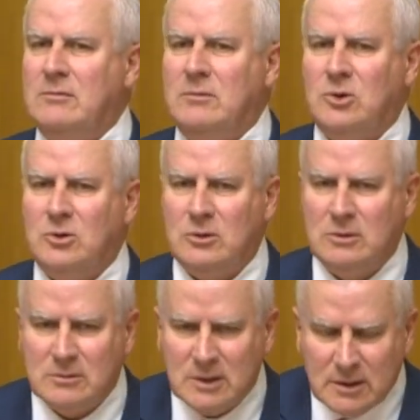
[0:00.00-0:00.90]
more
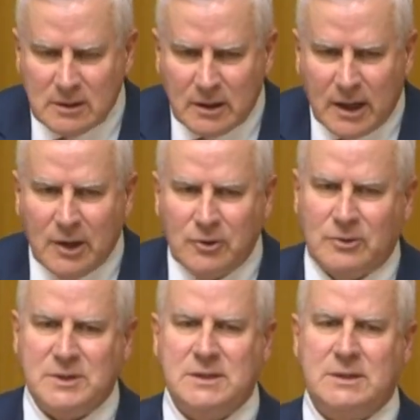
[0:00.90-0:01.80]

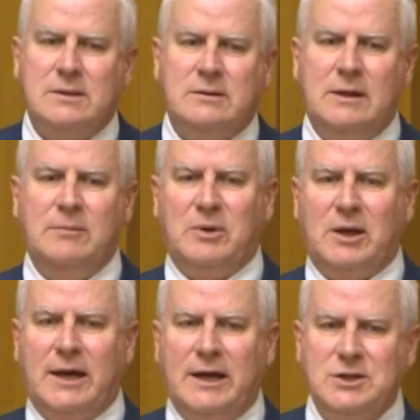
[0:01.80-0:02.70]
onerous
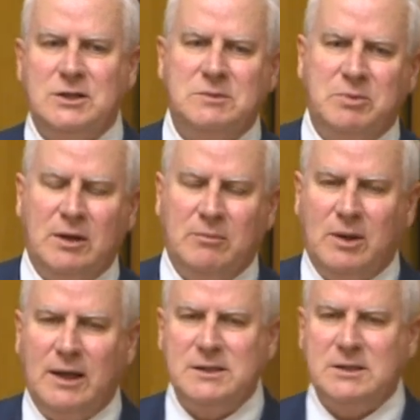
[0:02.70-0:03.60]
implications being
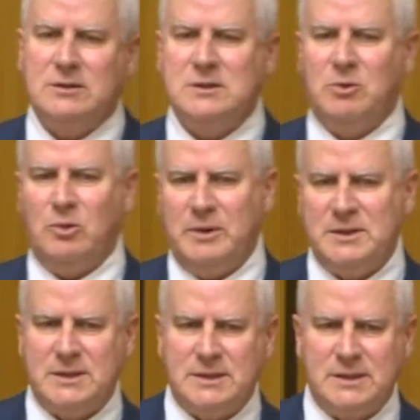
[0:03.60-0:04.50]
placed on small
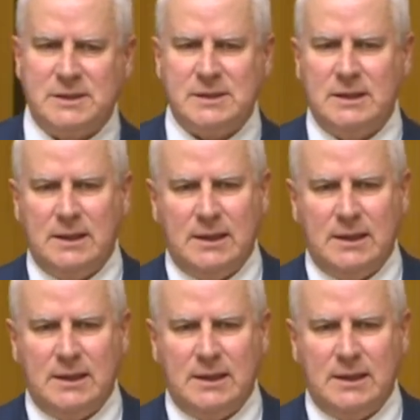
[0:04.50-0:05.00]
businesses,